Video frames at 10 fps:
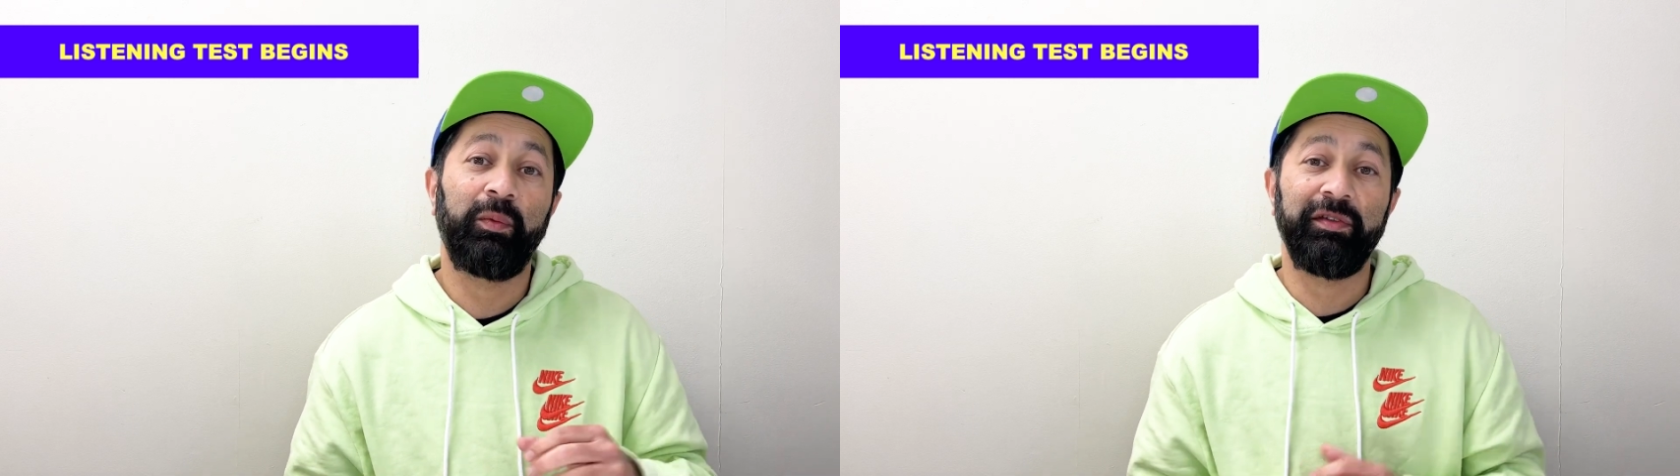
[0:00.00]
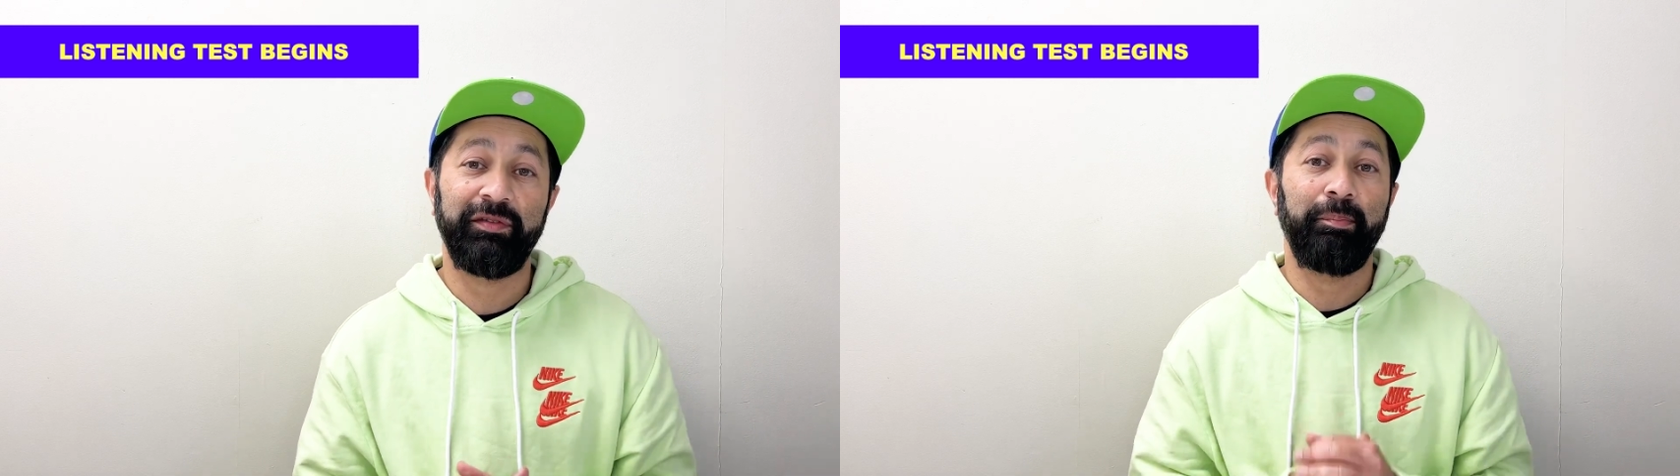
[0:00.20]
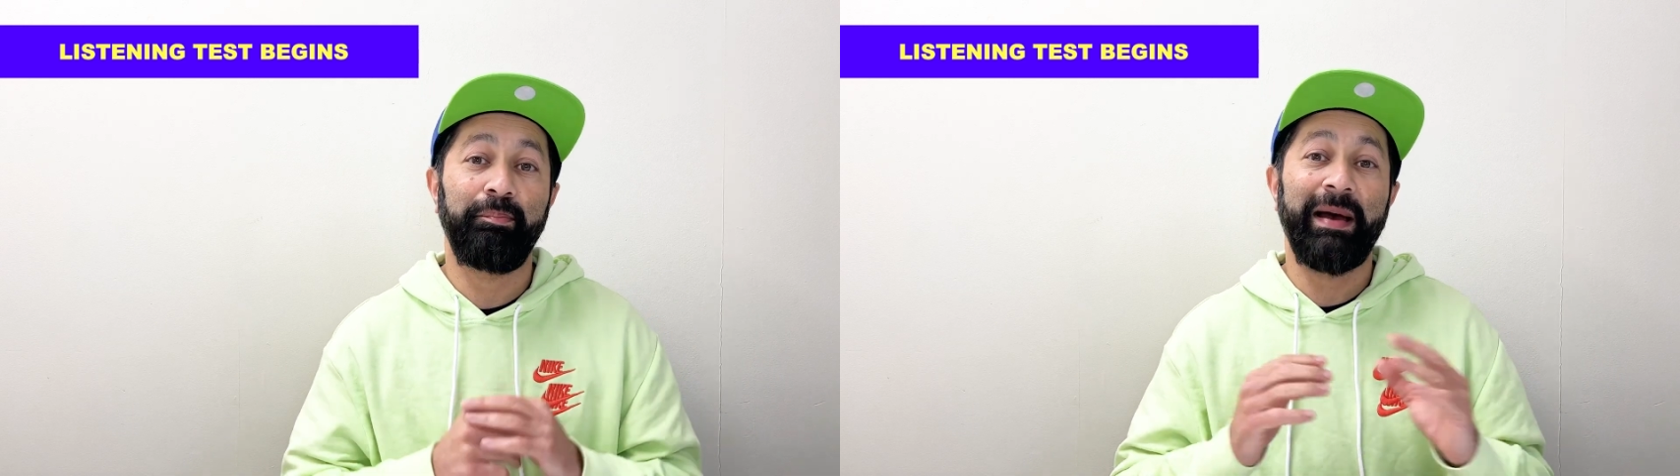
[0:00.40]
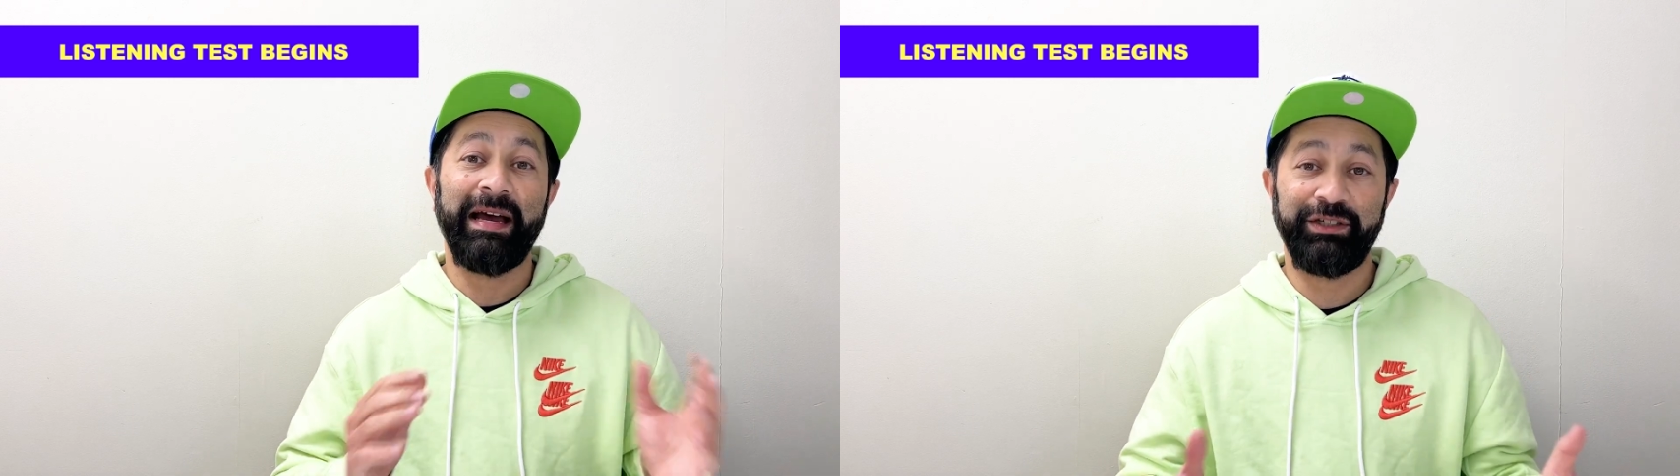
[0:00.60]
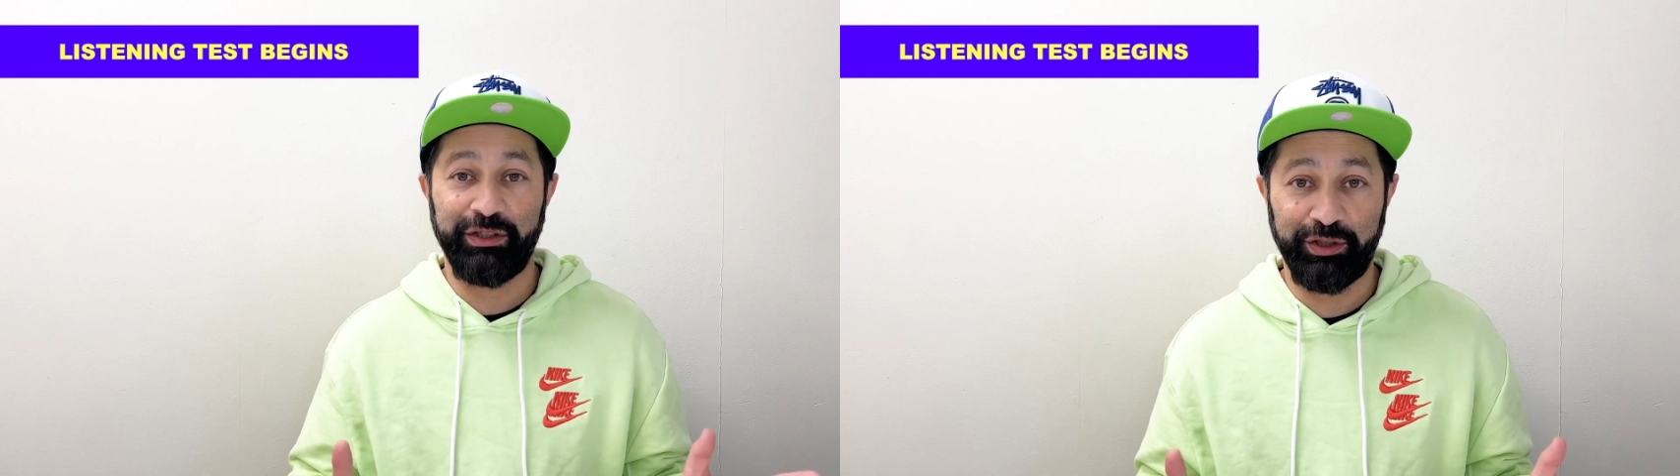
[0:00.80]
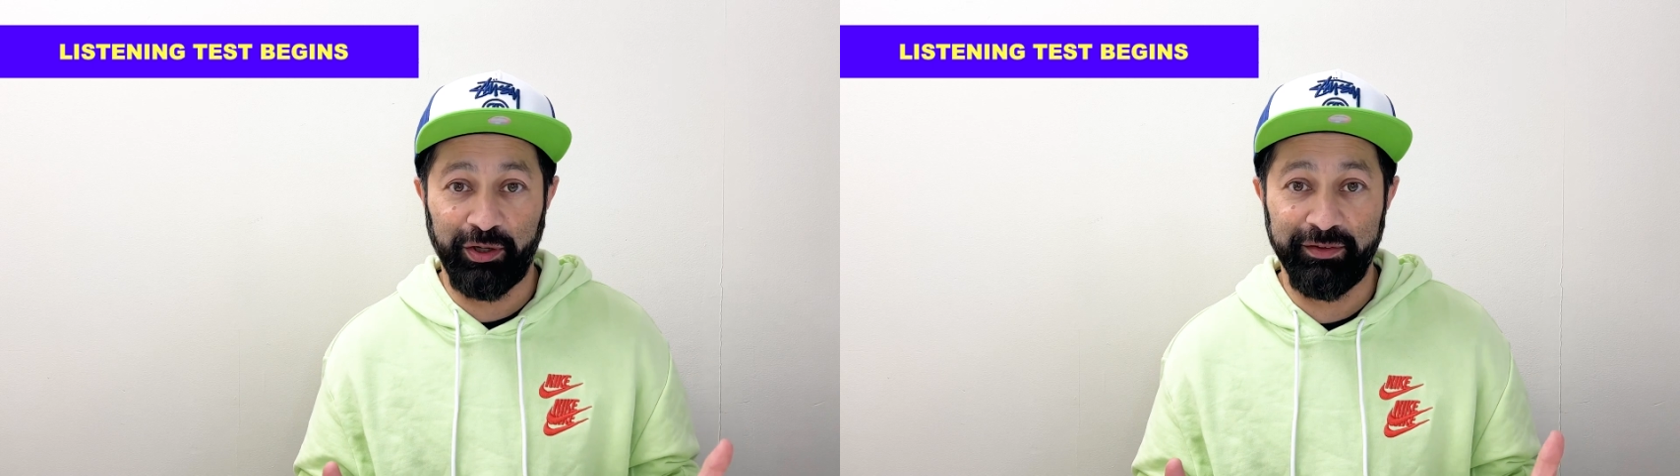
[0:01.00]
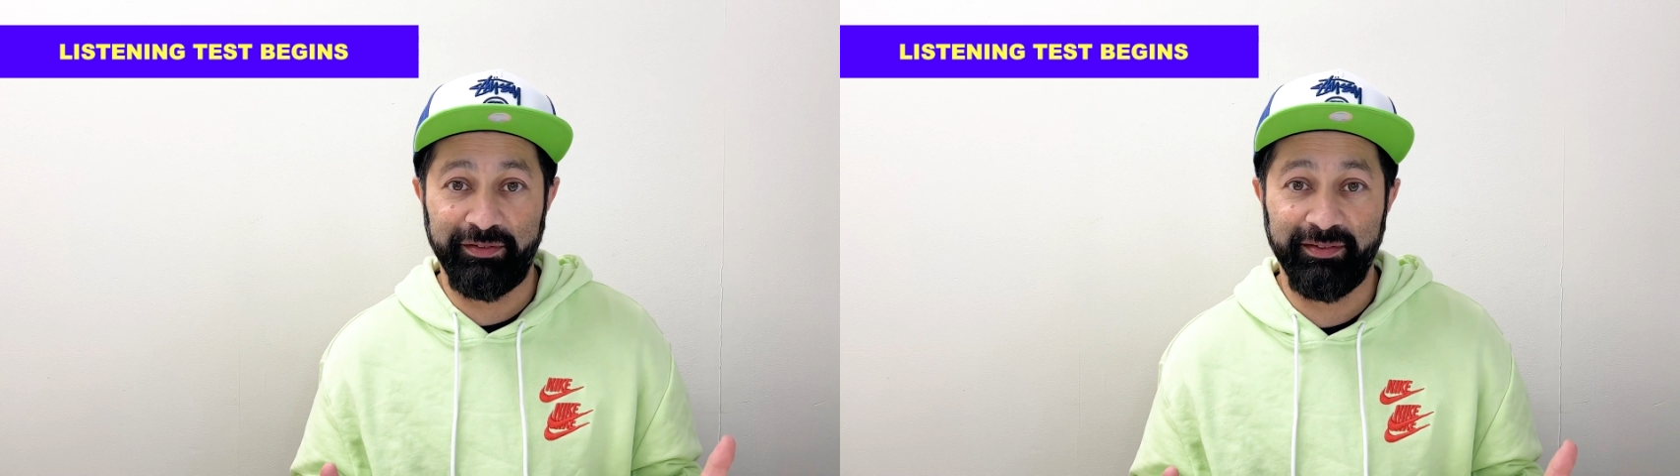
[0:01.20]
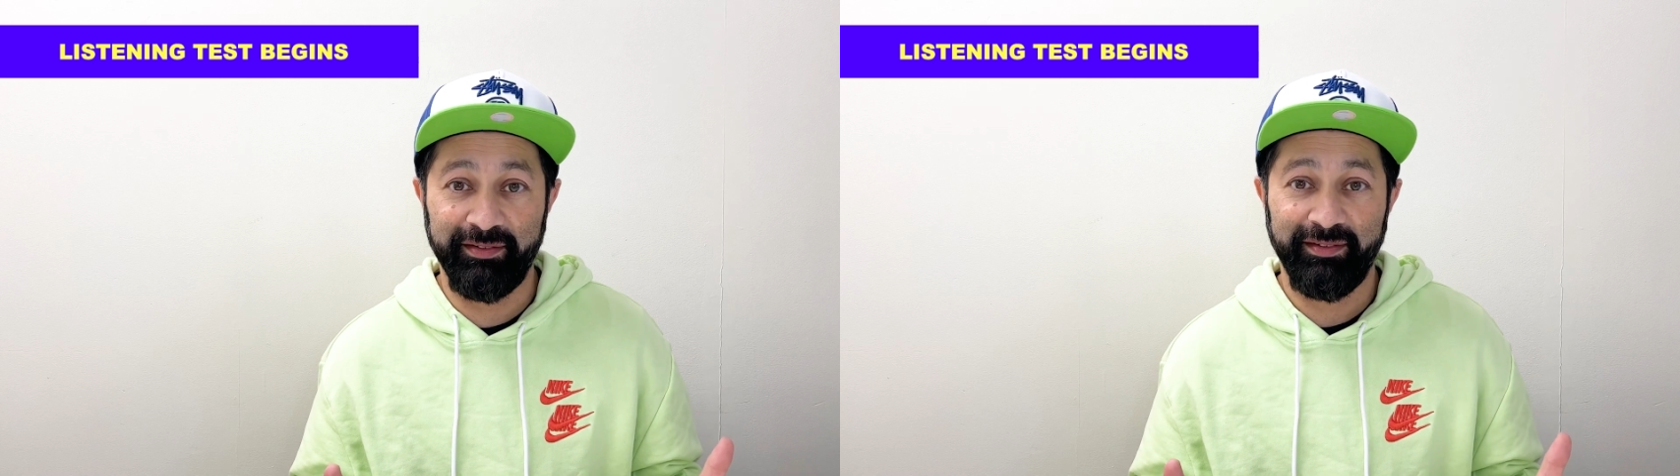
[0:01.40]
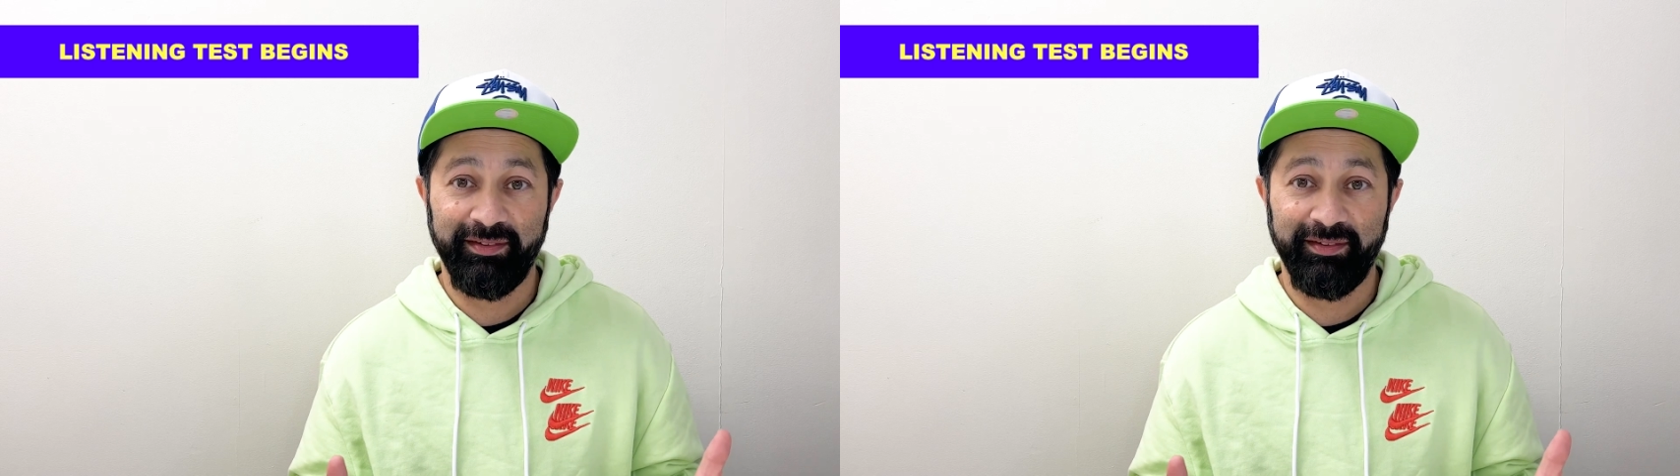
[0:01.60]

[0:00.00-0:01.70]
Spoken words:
was Magic Johnson.